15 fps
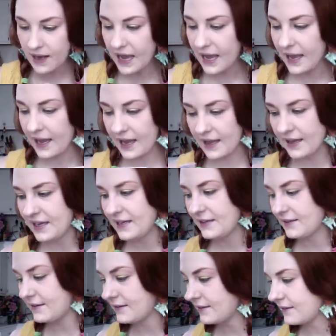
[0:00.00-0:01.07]

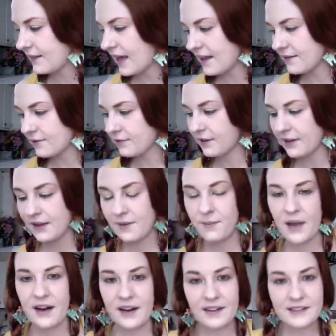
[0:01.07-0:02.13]
And that's really
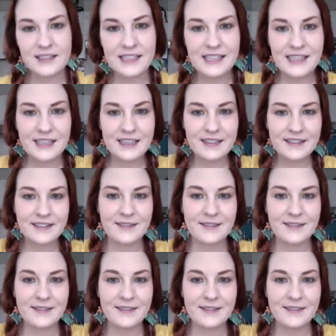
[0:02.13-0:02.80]
embarrassing.